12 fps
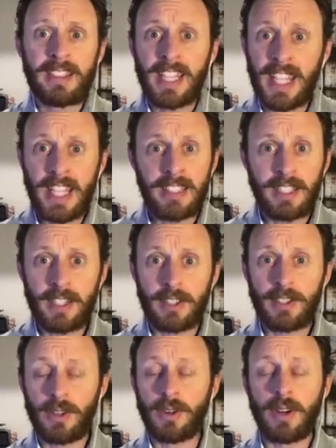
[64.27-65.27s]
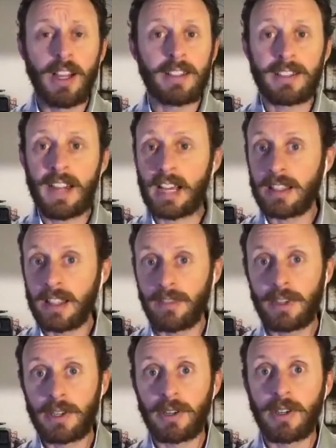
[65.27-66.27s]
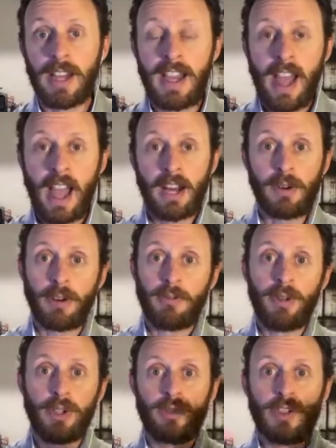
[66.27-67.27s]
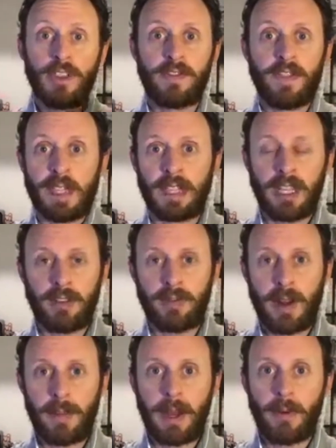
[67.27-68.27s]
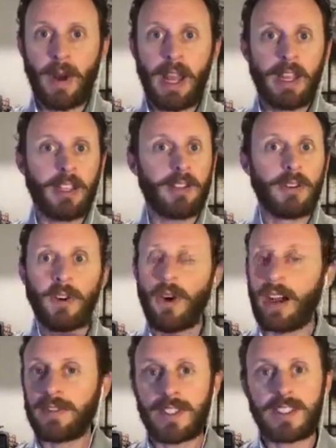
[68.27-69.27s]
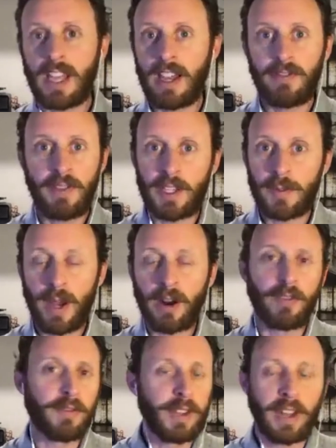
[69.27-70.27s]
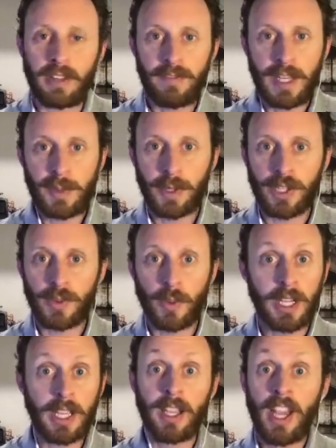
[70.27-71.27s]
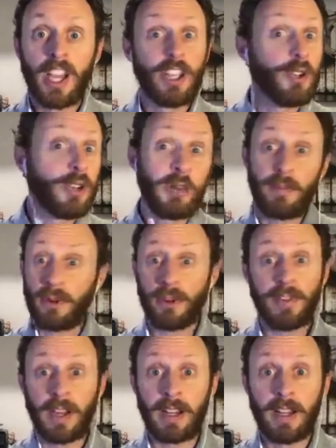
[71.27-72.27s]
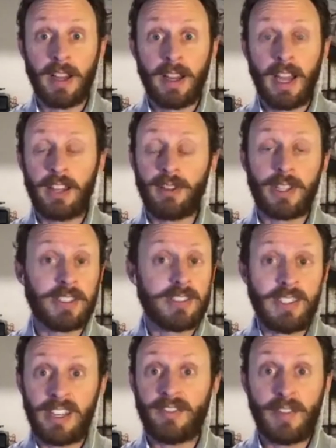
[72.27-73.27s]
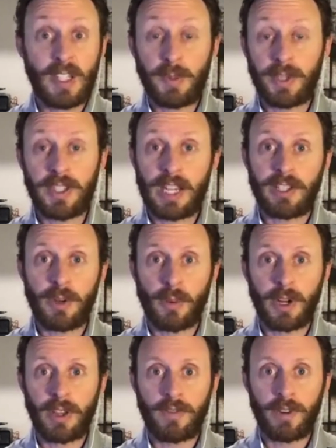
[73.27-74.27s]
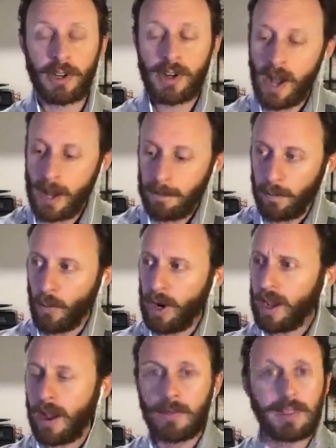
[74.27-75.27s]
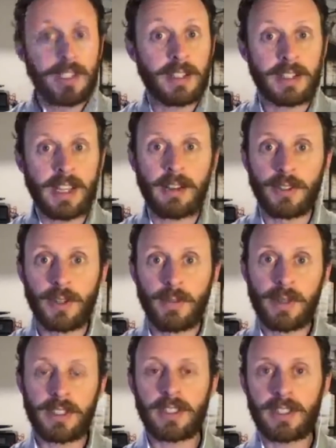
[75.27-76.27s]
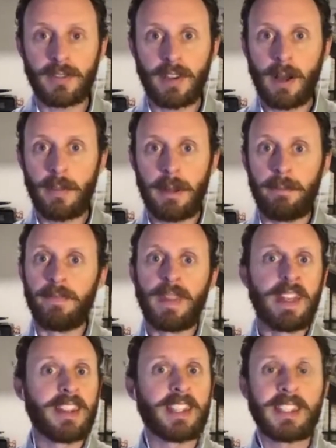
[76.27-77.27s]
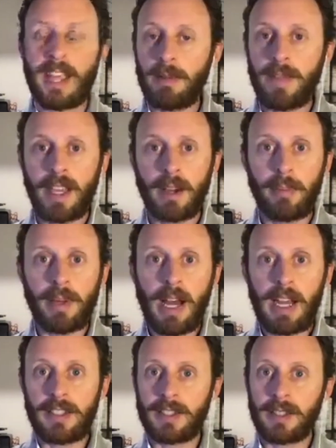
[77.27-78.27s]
easy to do. It's not difficult. And it removes the feeling from it, right? You don't have to say, Facebook, I don't feel like Facebook is working. You can prove it. And you can see if Facebook's actually working for you or not. When it comes to sales or business development, the same thing applies.